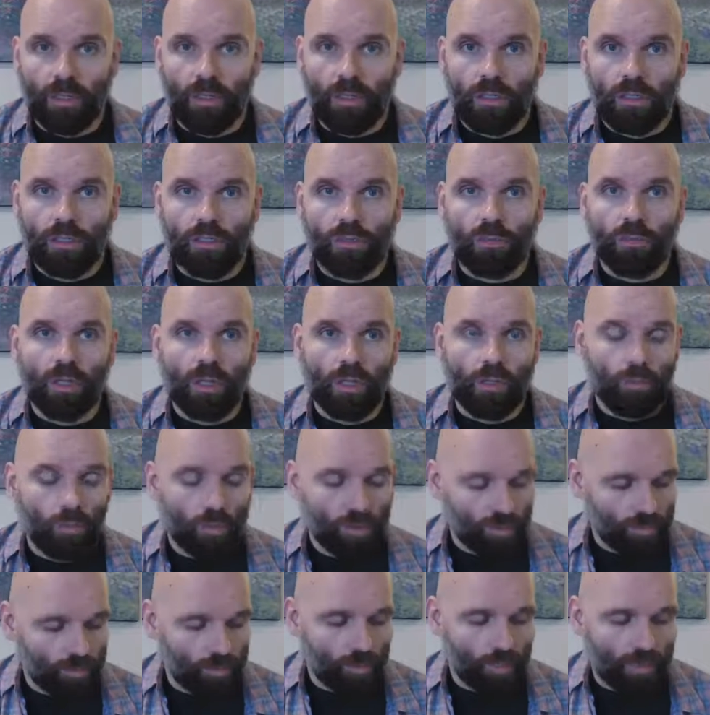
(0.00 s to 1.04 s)
So in other words,
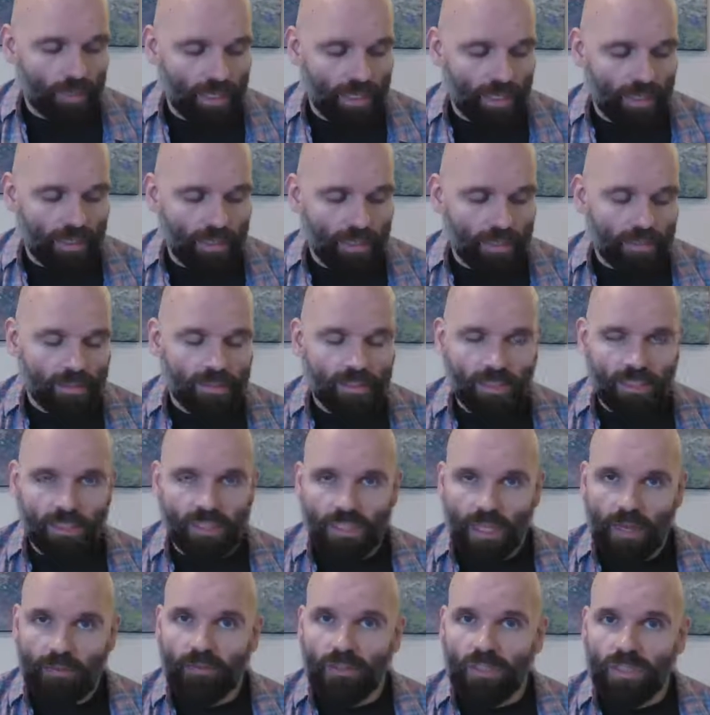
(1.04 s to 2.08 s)
if we're playing a
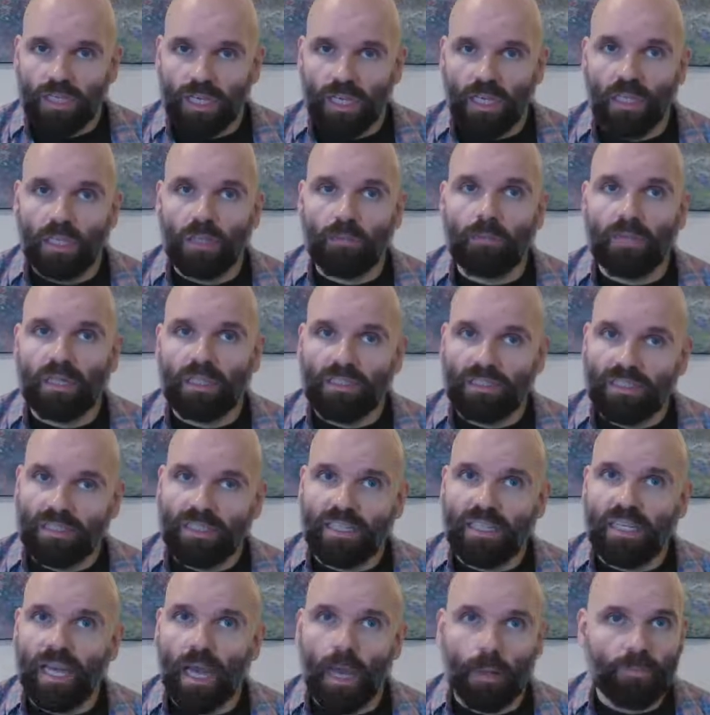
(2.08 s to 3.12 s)
C7 scale, it means
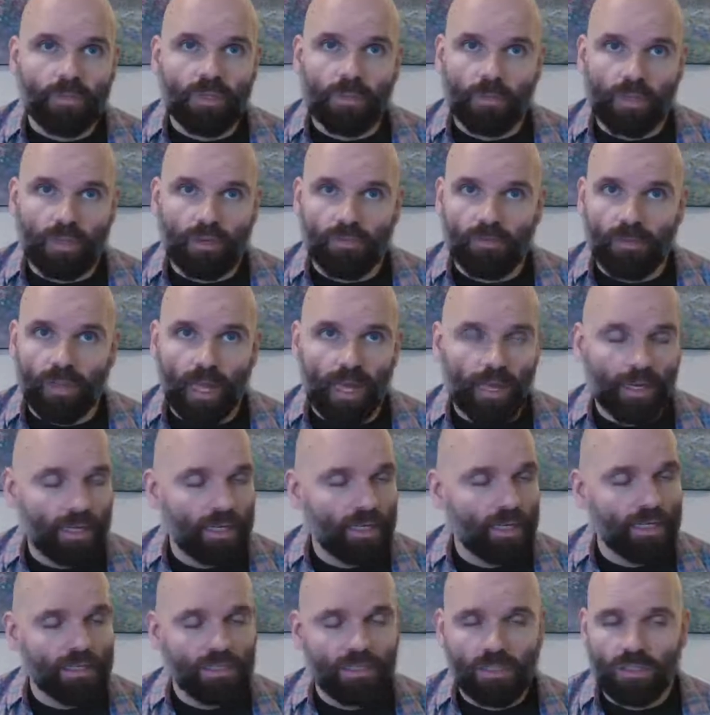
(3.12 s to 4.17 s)
C up to B flat. He
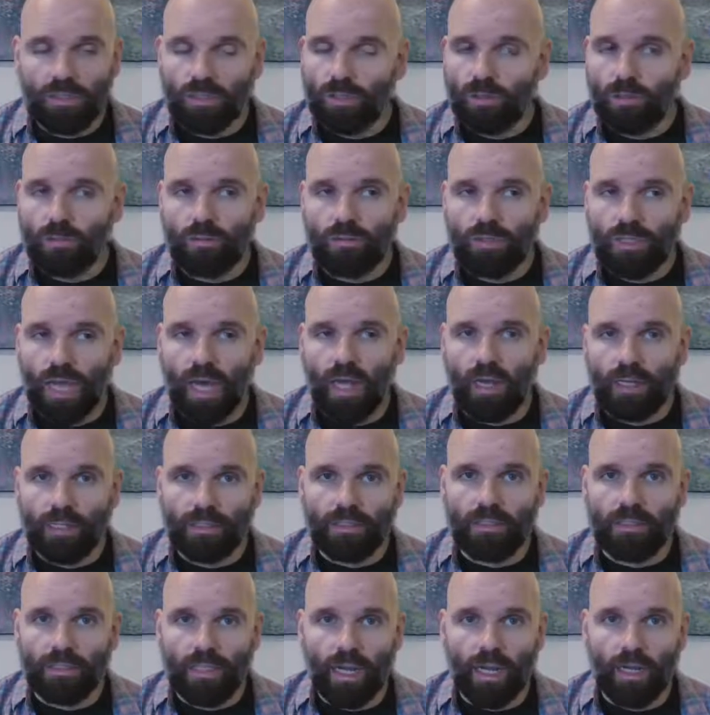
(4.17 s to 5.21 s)
doesn't do tonic
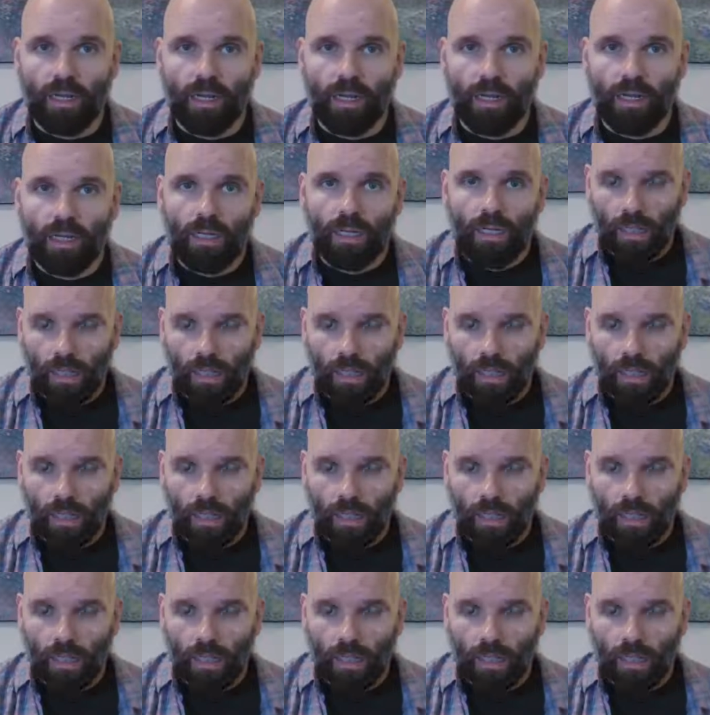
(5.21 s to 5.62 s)
to tonic.